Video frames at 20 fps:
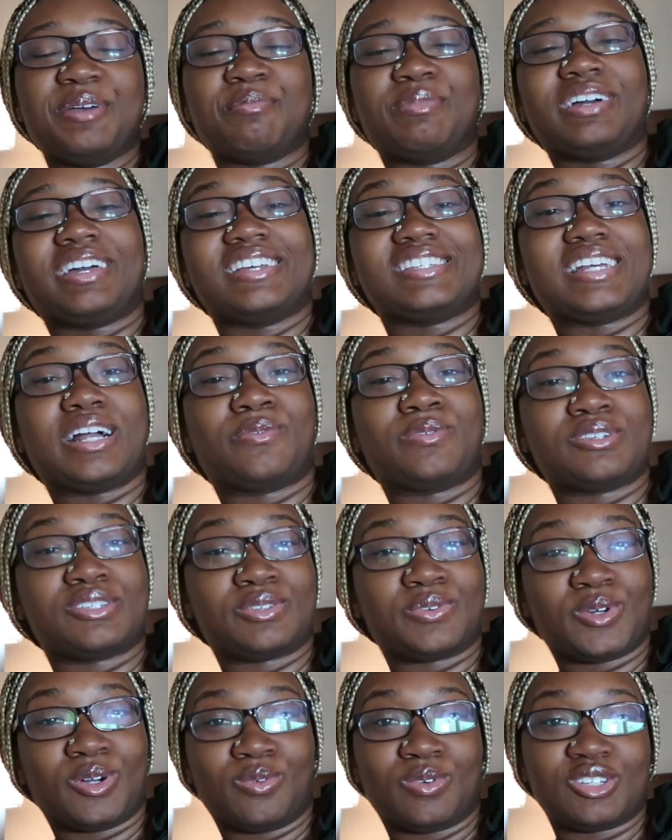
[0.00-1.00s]
because our
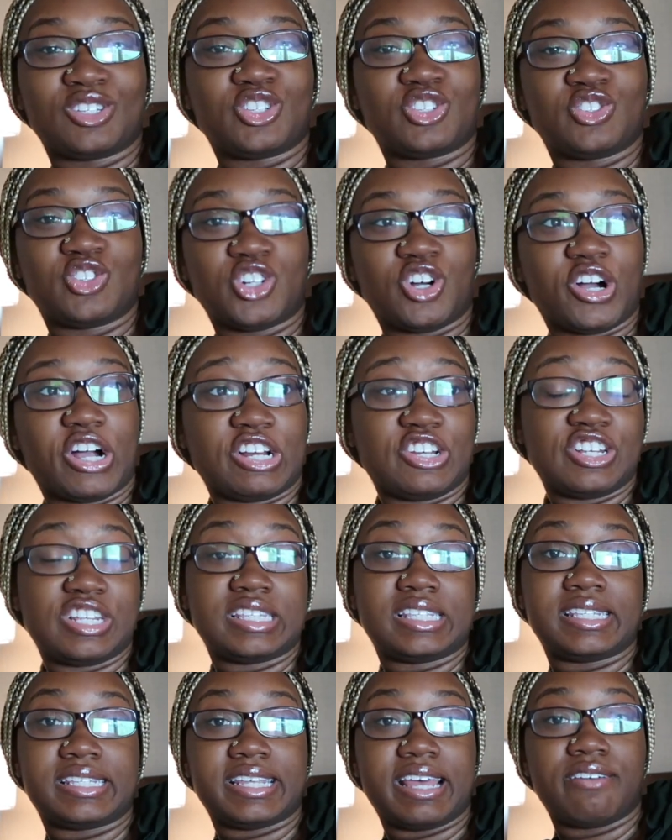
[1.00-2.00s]
resort was
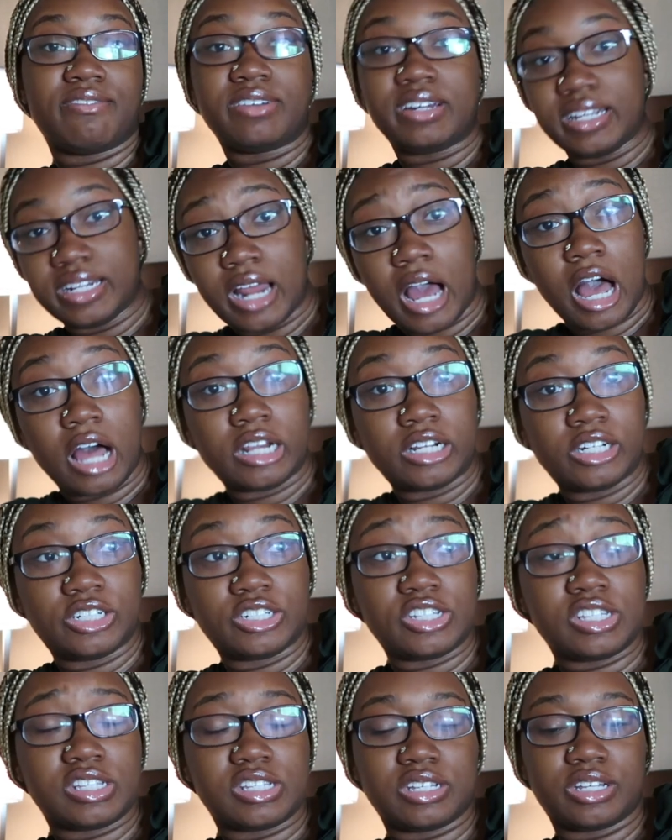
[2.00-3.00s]
charging
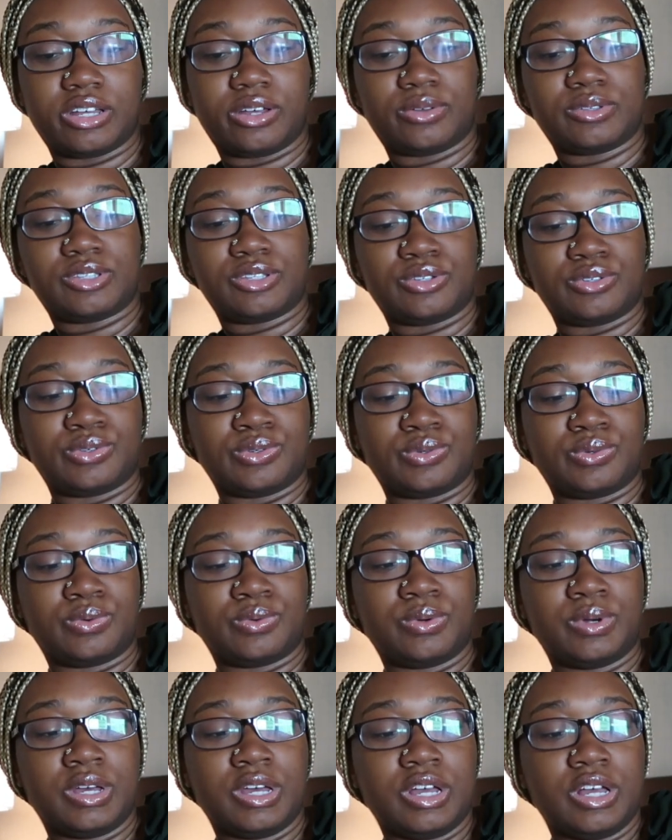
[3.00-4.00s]
$70 to go
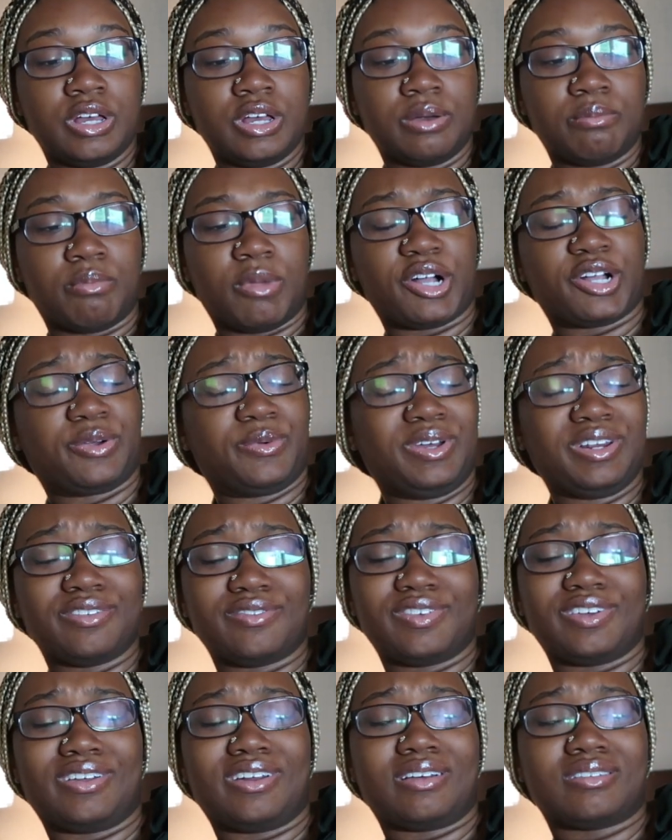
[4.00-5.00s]
to
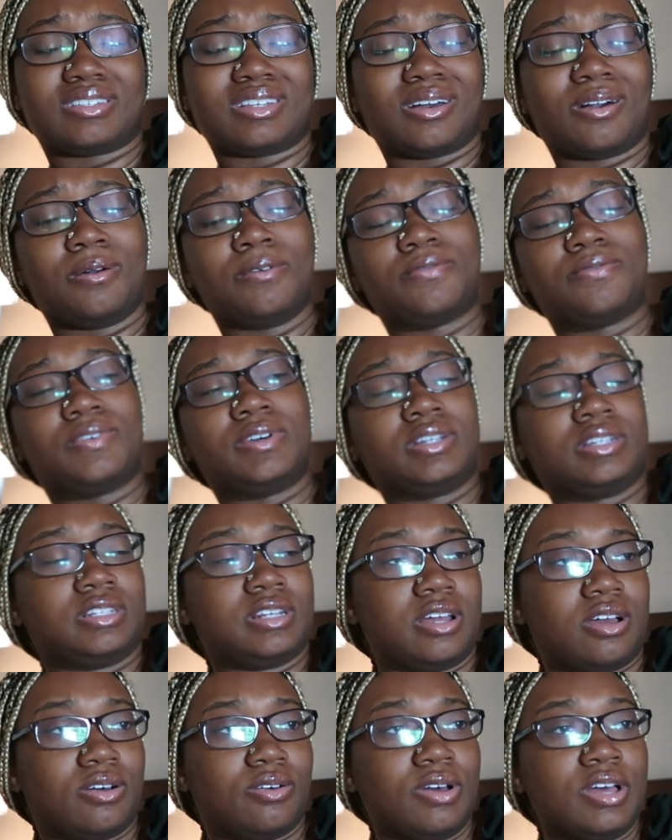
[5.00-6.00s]
Margaritaville. And I was like, oh, fuck
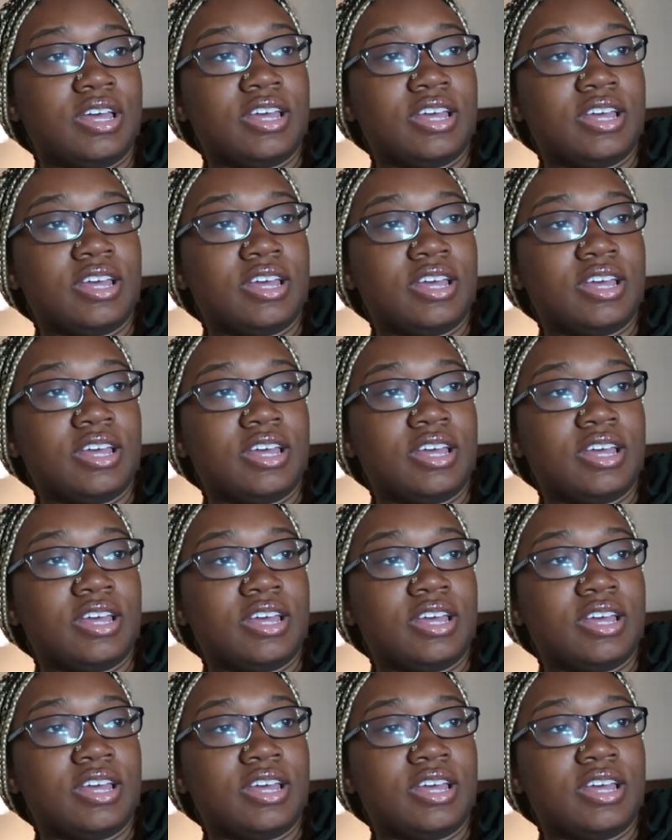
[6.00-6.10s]
no.